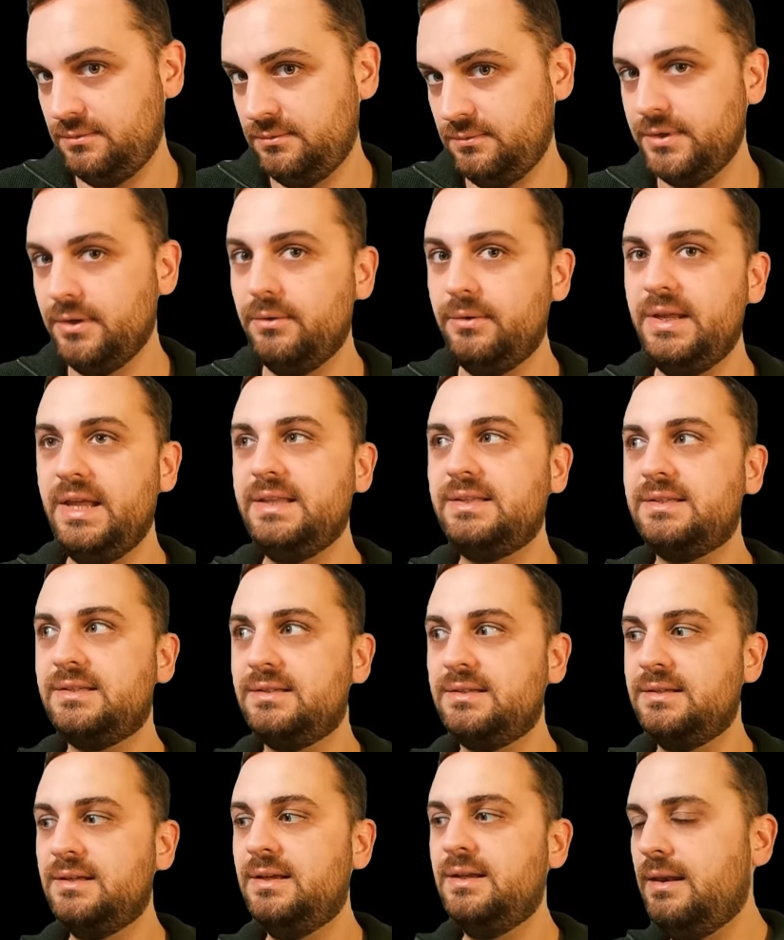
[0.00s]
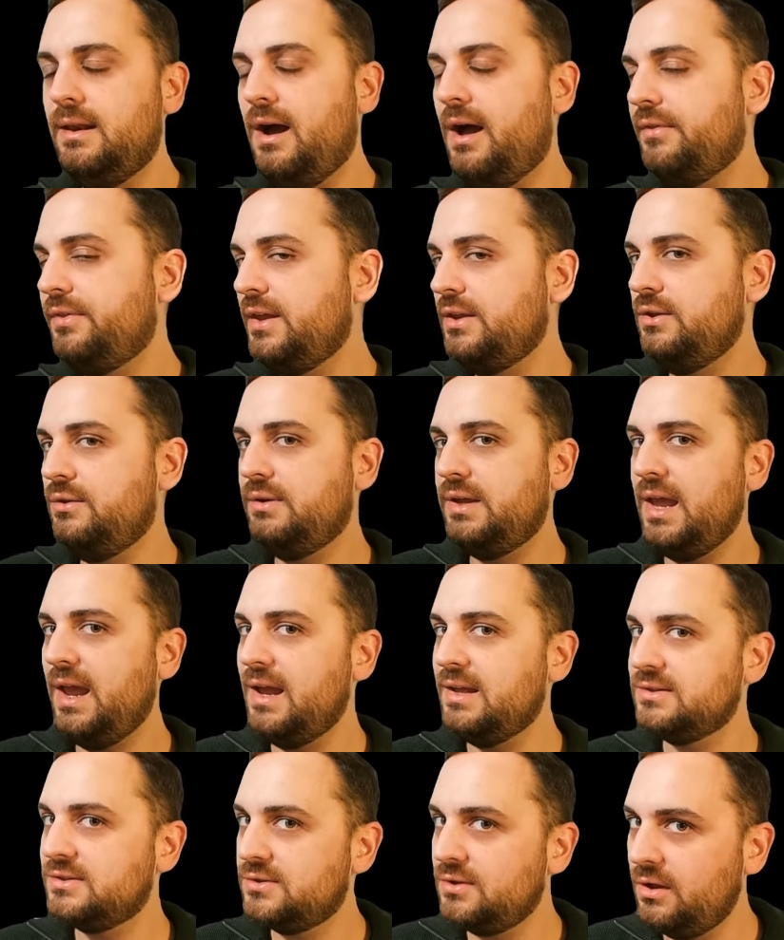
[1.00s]
So it's not that you
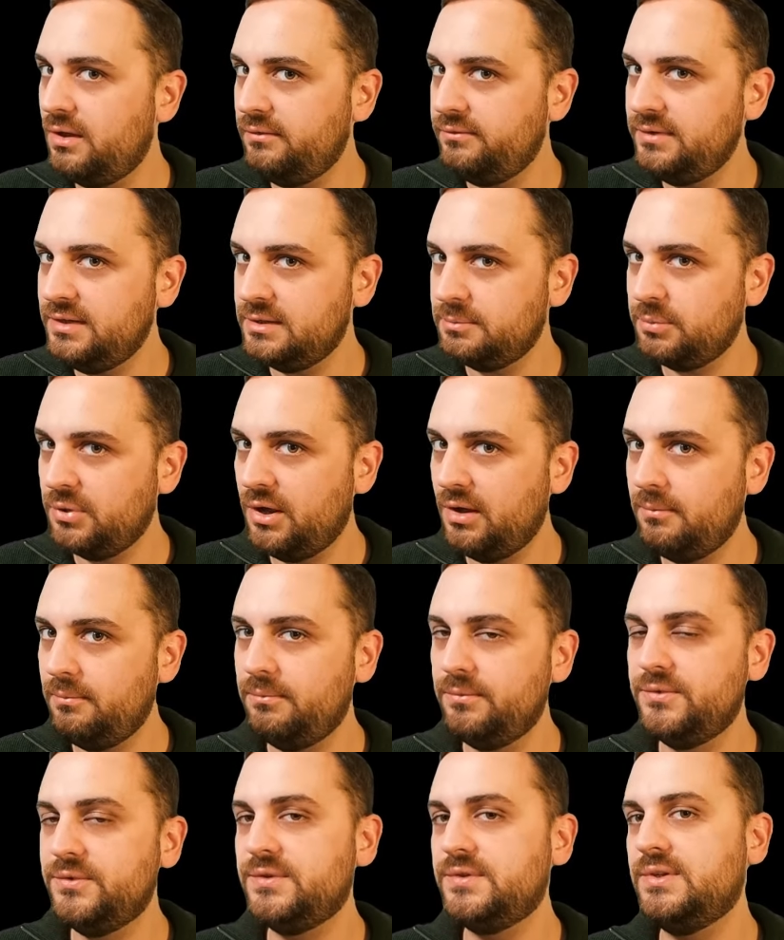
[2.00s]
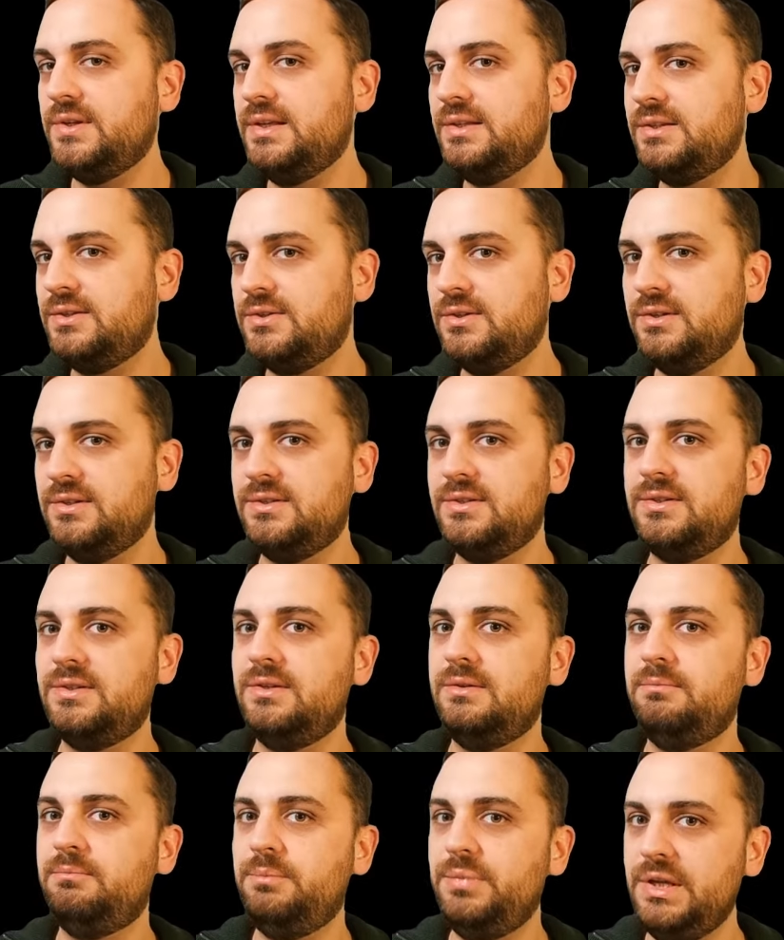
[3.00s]
can't solve these problems, it's just
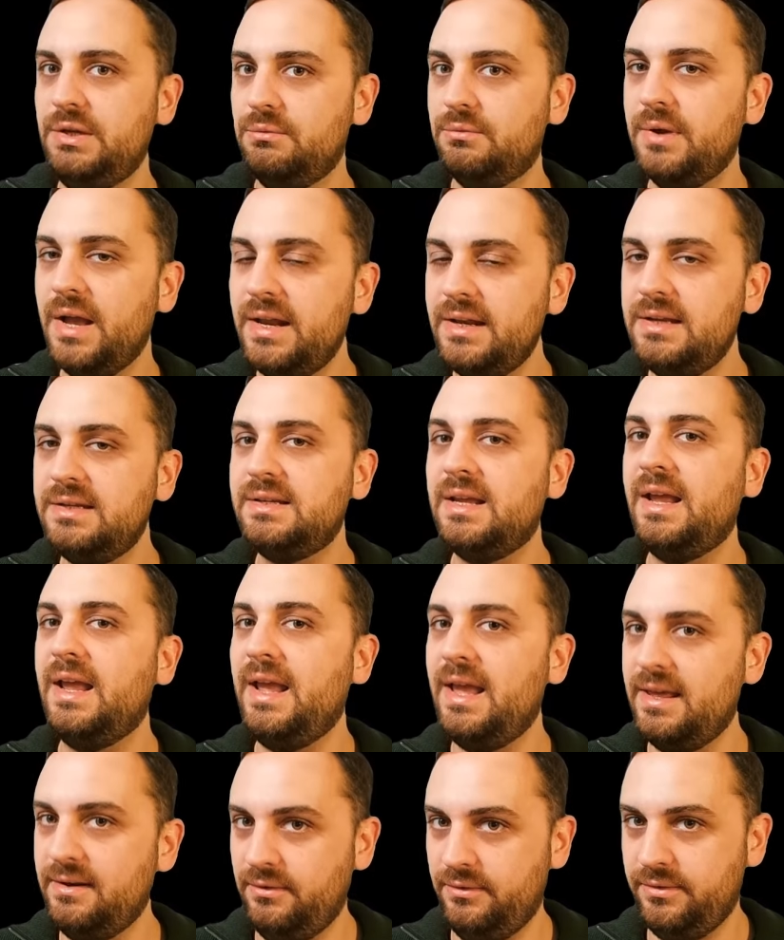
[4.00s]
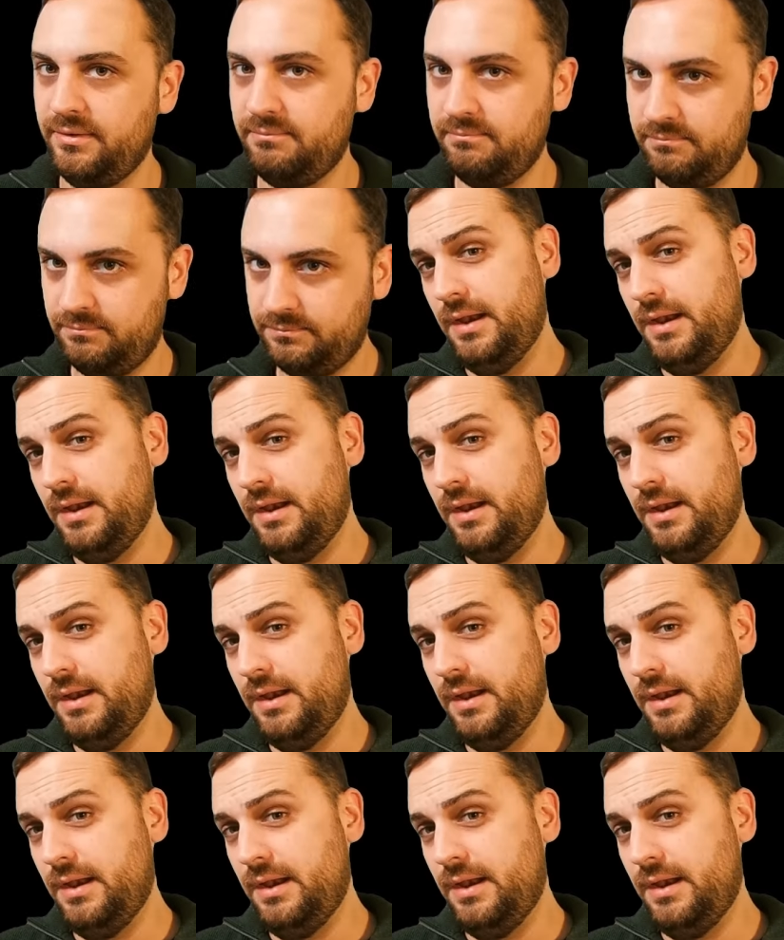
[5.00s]
be ready to handle them.